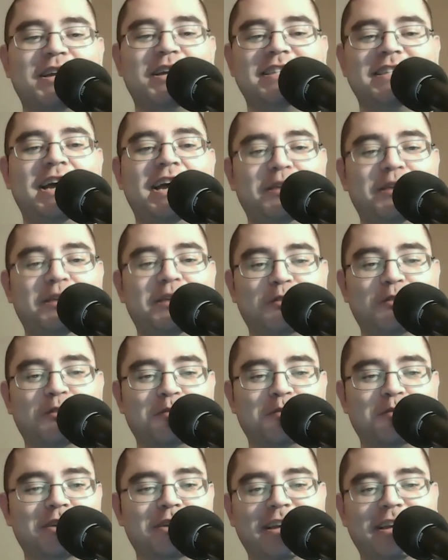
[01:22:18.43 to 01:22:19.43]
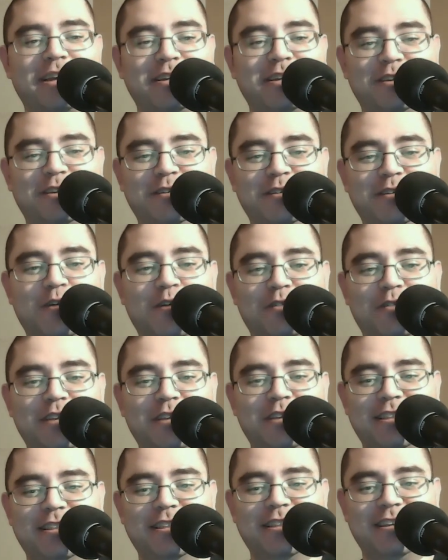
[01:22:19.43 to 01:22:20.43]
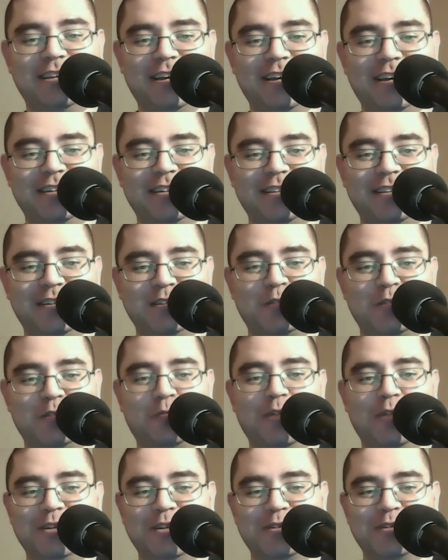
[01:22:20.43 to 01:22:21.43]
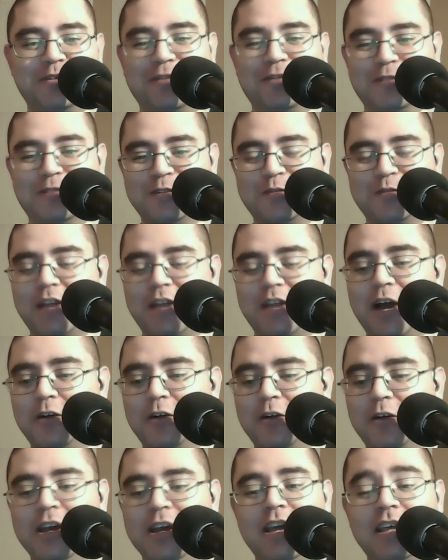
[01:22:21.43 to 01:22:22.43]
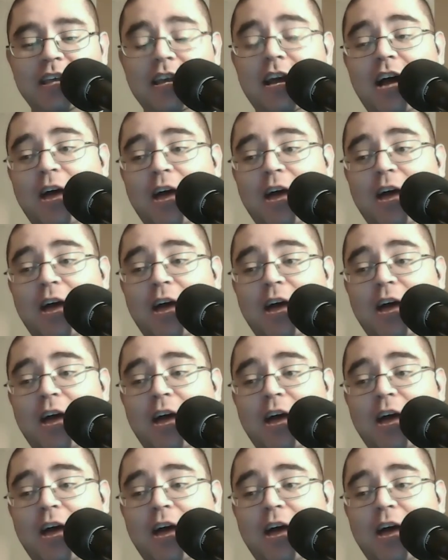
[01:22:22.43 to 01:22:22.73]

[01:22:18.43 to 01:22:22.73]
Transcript: tiny room, but yeah, you don't need the twin drivers for that one. Yeah, I